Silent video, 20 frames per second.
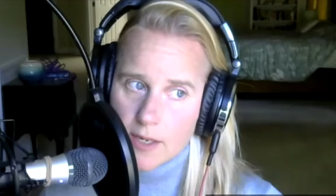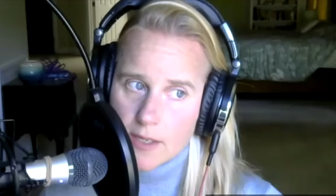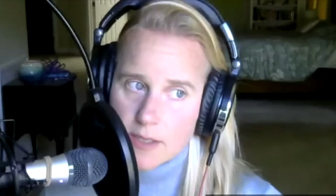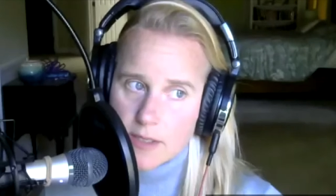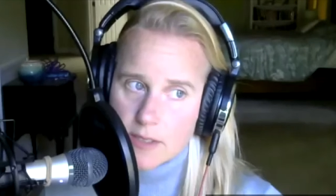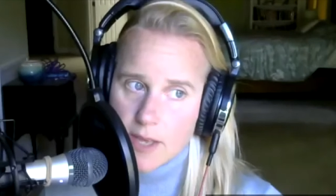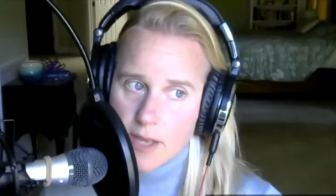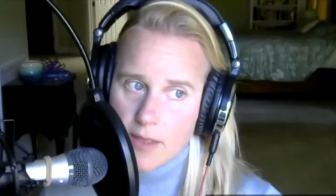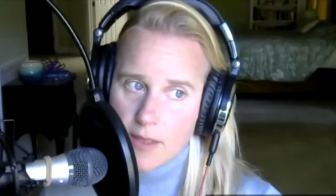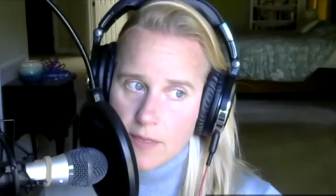is
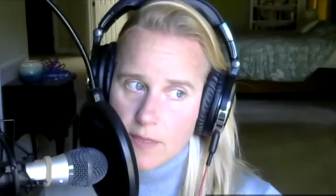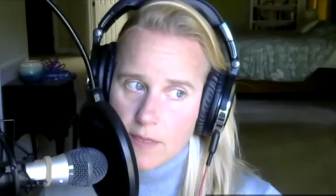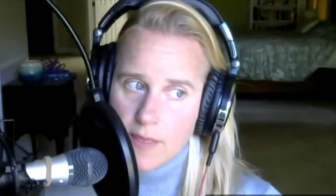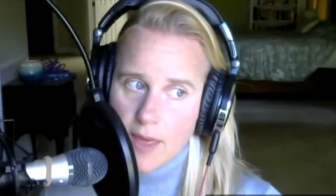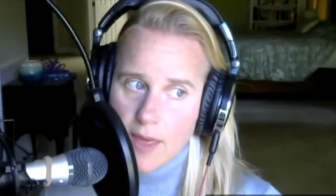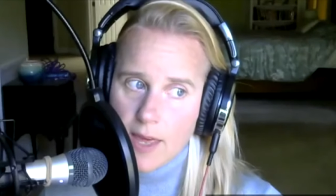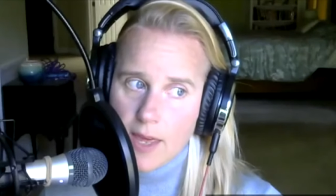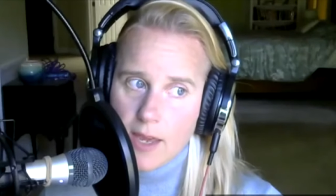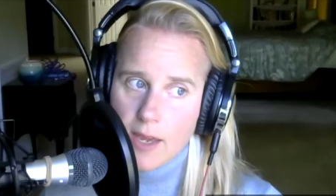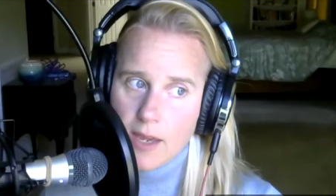that
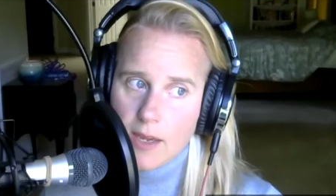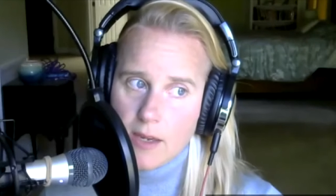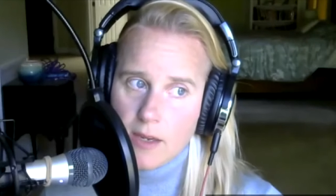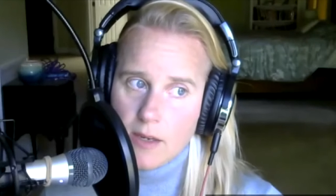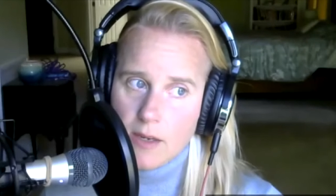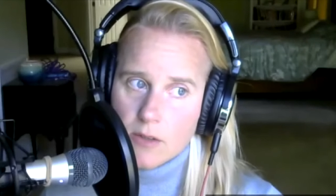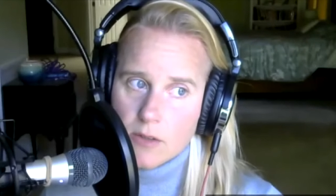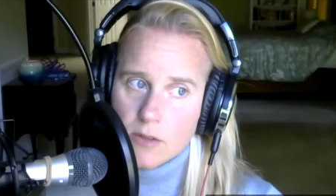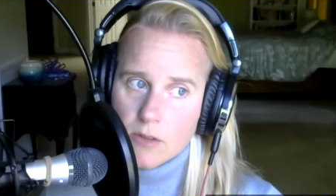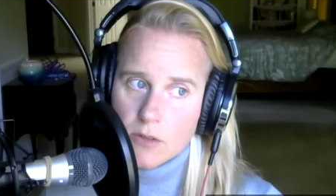they,
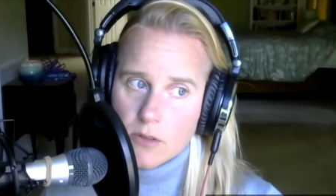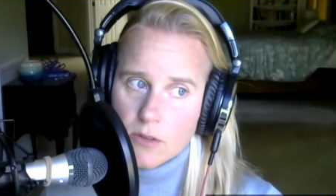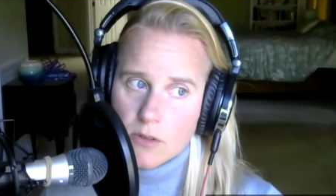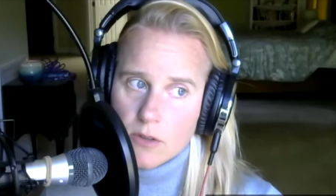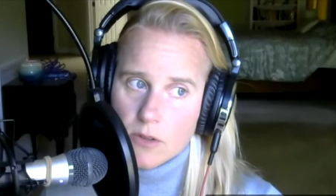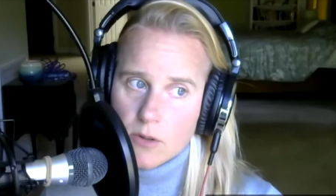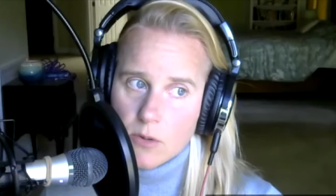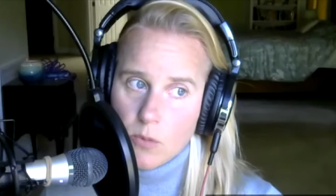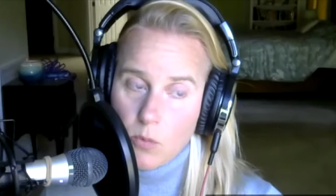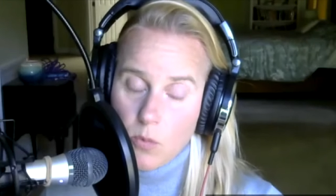
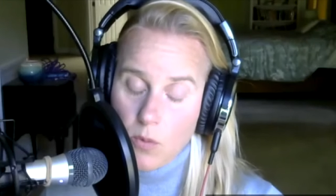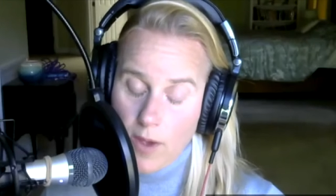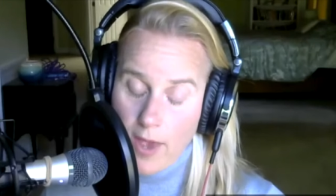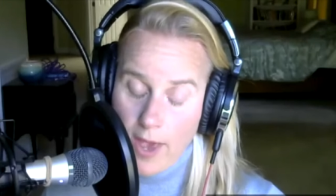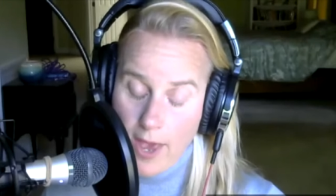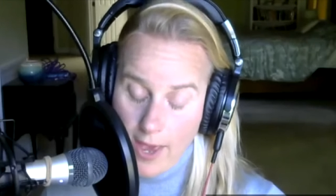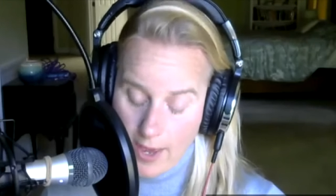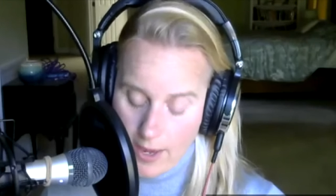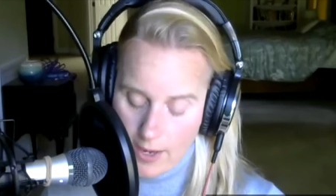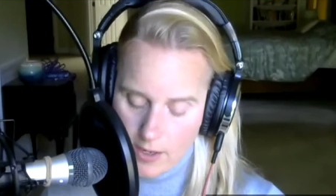
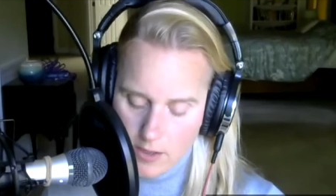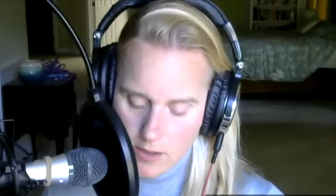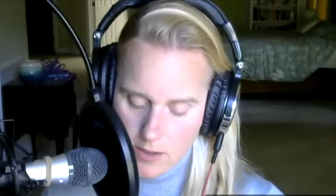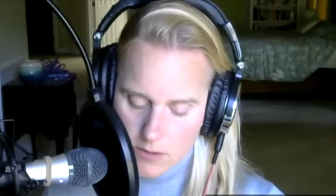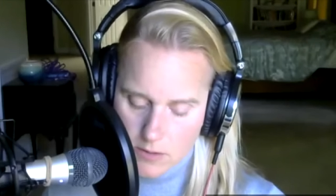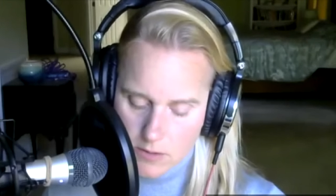A,